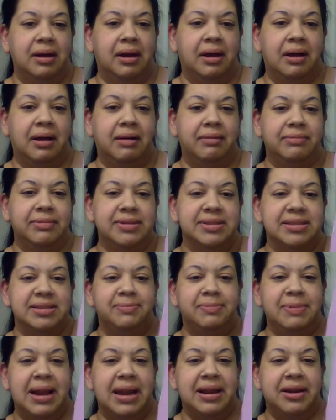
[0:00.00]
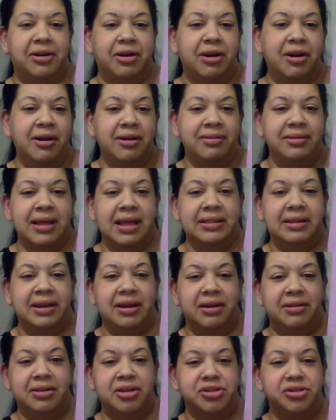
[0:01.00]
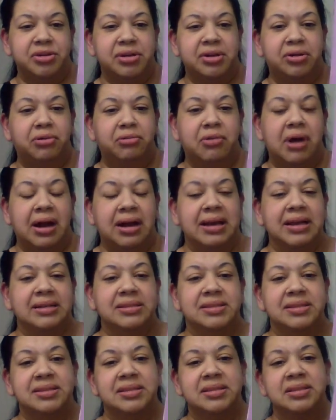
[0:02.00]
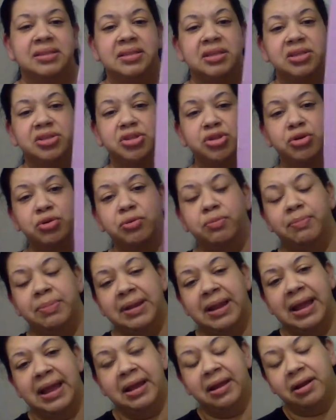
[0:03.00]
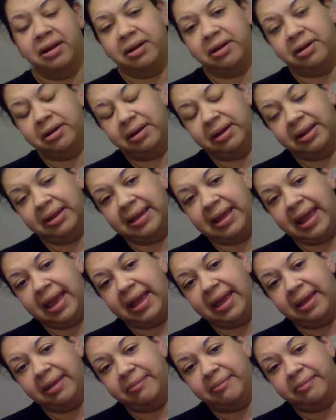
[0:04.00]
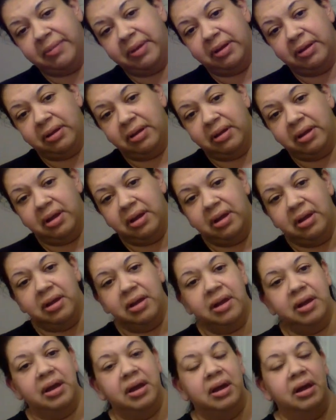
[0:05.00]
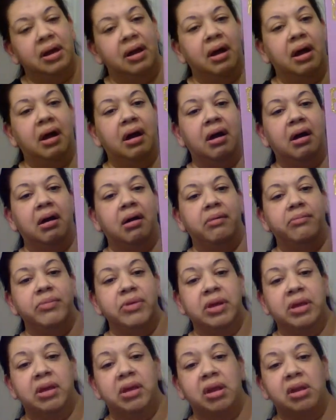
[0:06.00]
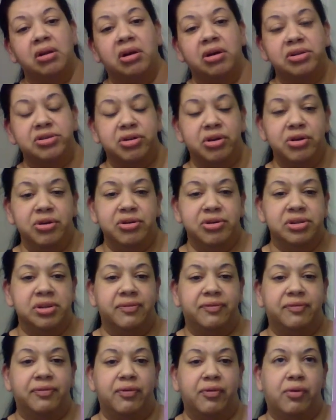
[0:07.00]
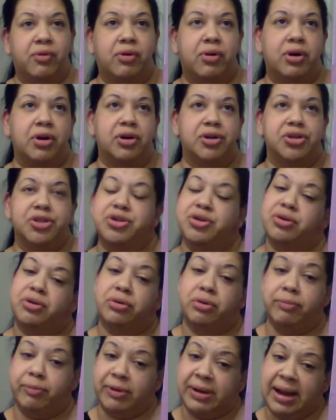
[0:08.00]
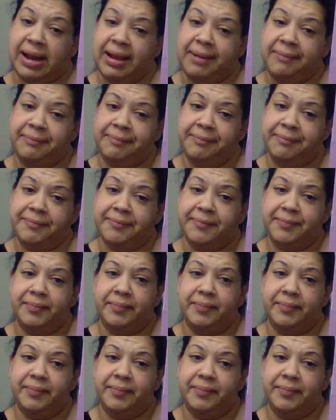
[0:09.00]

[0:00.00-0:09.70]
This is Planet Earth, and here are the two little rockets. This is a two-player game. You can also use it for two-group game.